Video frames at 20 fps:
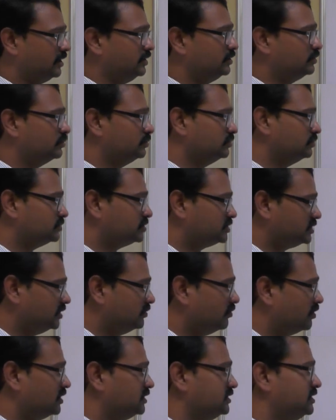to see
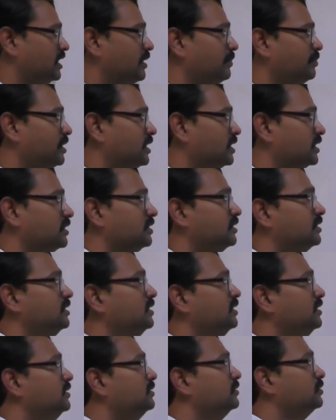what is happening in
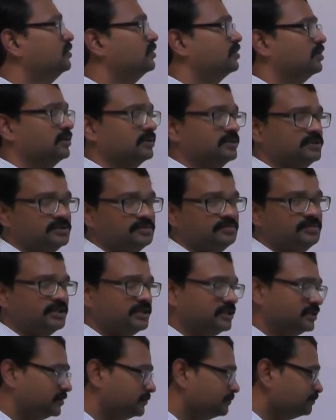the root locus
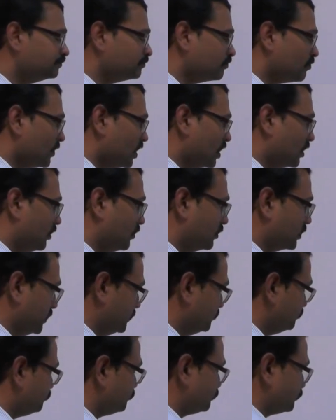method.
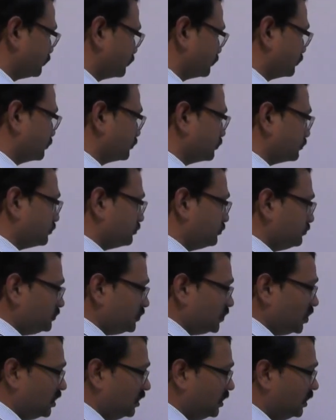Okay.
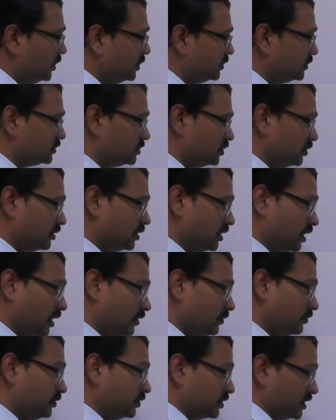So
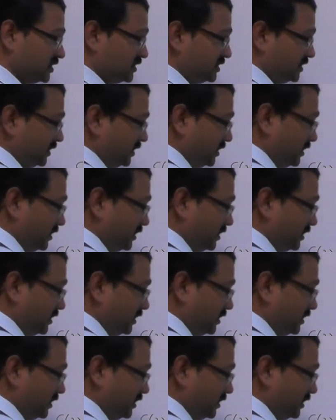now you can see